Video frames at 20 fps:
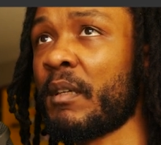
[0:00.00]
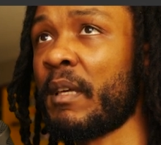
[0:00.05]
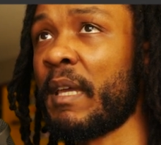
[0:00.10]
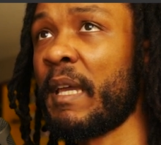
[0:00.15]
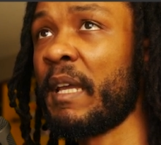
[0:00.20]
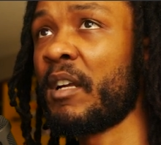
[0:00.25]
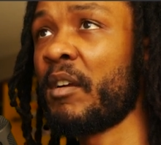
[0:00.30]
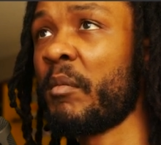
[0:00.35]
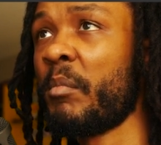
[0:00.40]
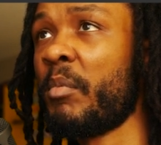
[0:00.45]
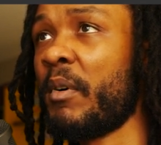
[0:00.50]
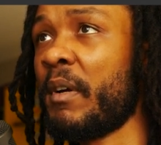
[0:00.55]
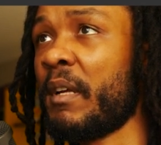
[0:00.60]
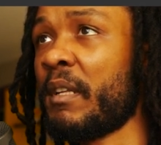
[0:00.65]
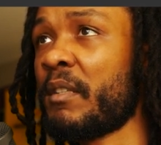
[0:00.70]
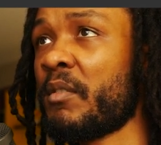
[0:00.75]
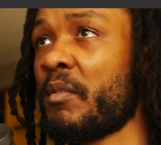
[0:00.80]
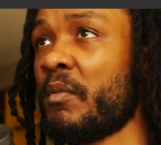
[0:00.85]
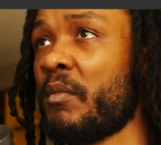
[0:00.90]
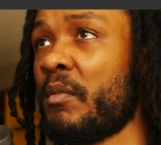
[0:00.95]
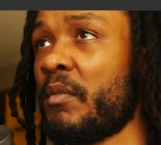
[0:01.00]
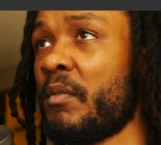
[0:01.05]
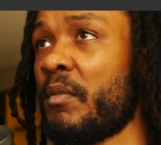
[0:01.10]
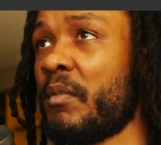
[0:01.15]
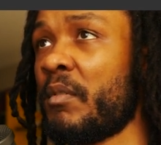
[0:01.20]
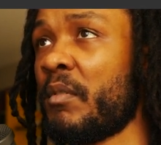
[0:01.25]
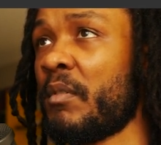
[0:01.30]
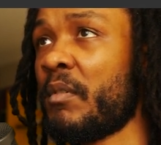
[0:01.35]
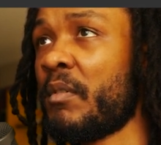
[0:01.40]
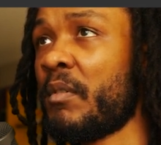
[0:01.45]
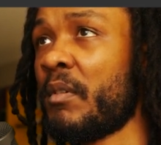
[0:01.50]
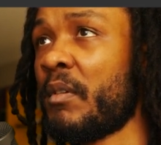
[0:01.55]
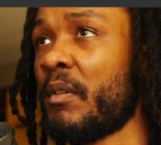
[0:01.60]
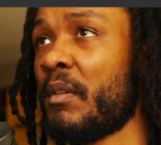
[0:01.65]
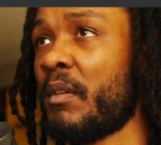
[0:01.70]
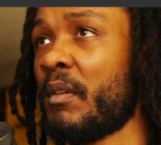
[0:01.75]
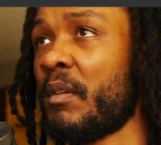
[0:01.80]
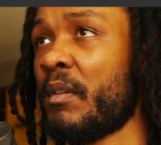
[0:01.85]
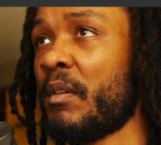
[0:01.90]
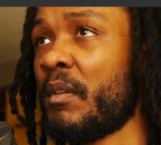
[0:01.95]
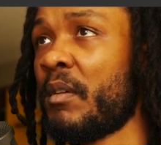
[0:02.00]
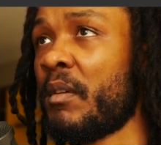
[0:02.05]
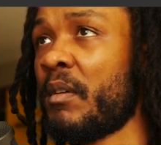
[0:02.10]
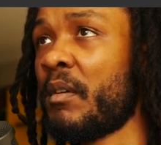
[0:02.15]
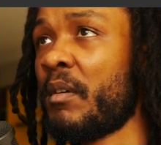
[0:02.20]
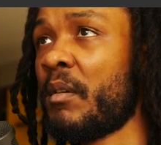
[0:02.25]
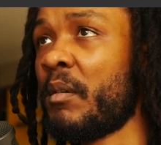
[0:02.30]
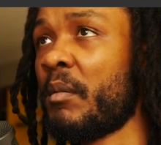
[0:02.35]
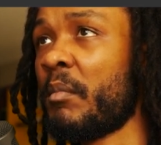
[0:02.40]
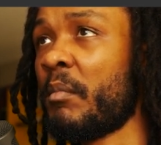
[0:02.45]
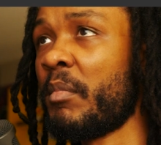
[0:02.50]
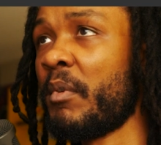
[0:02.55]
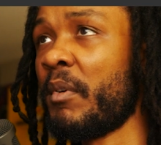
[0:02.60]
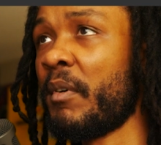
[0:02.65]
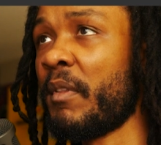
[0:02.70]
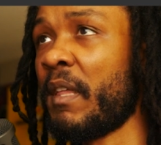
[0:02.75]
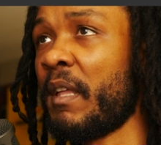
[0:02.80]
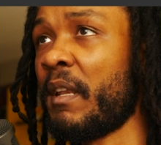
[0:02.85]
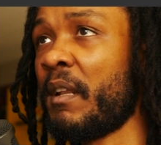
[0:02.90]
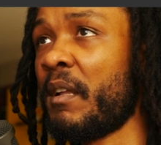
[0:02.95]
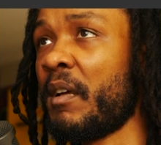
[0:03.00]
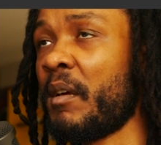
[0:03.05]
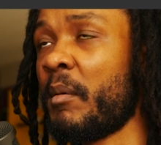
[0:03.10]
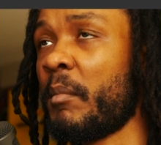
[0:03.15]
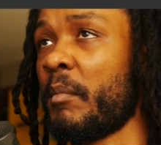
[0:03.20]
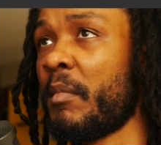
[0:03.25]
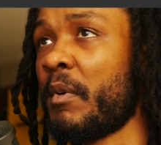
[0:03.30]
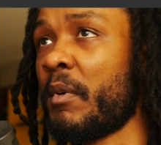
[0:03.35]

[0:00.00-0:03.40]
anchor point tool. Pull that up.